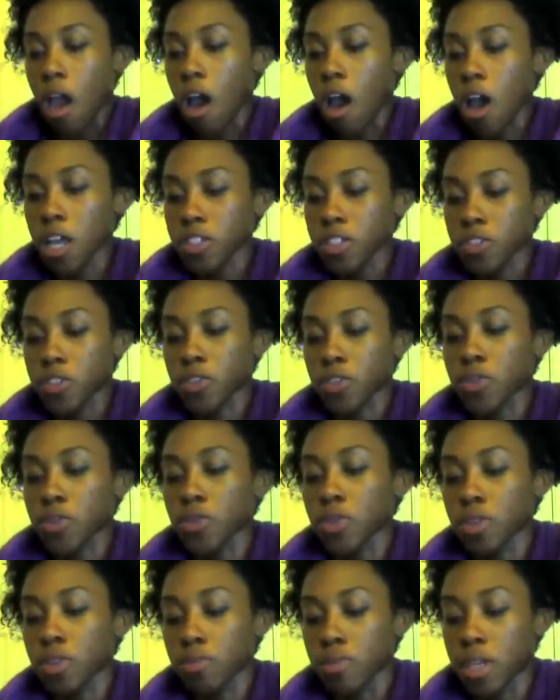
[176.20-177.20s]
on
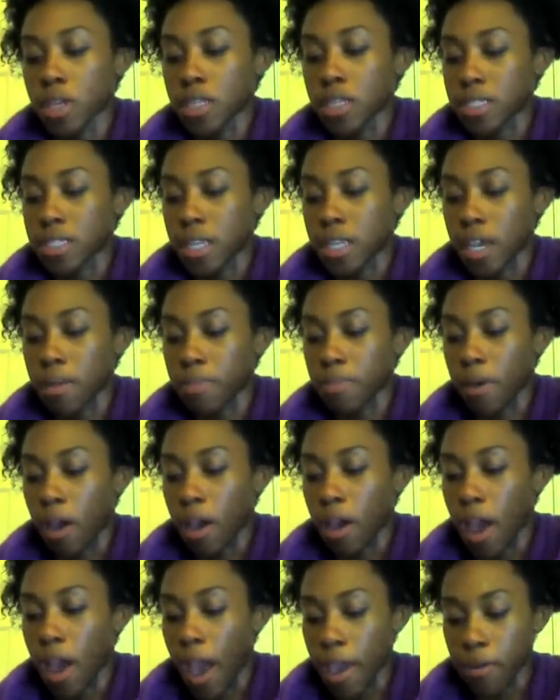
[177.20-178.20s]
to the rinse that I
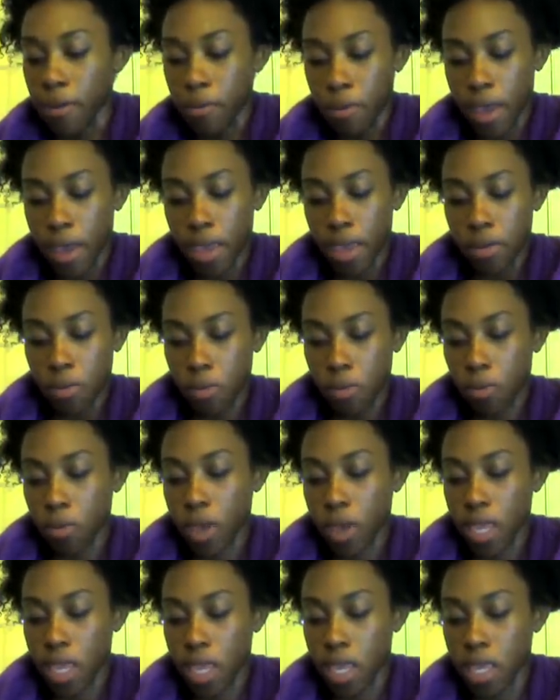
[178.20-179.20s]
bought. I went
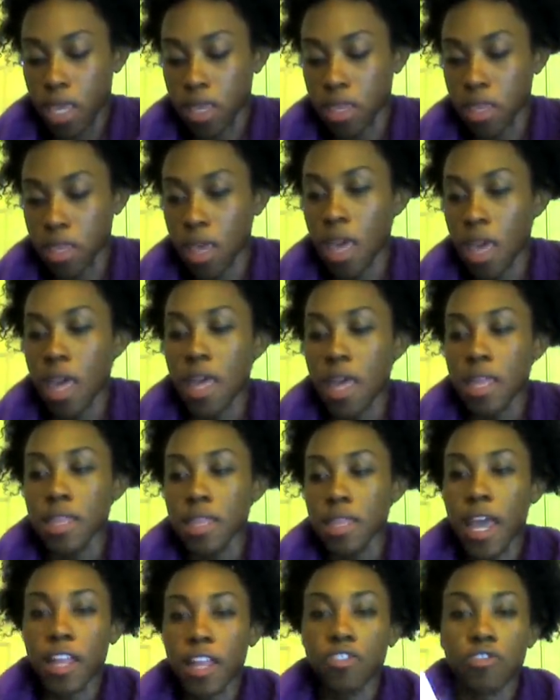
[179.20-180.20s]
with
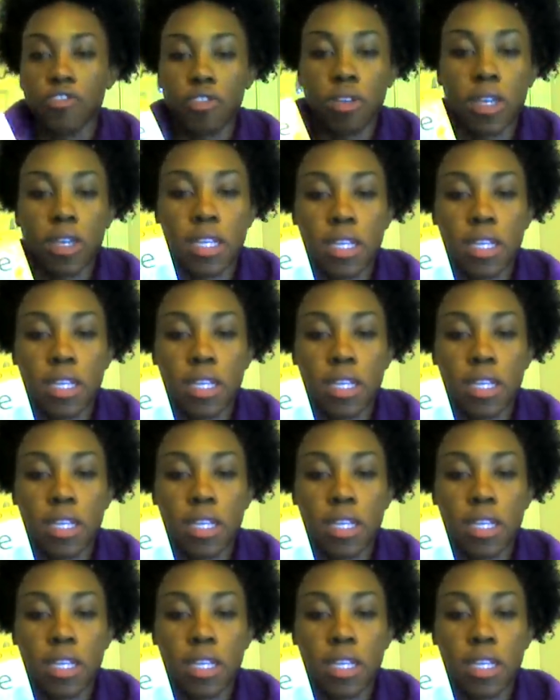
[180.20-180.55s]
Natural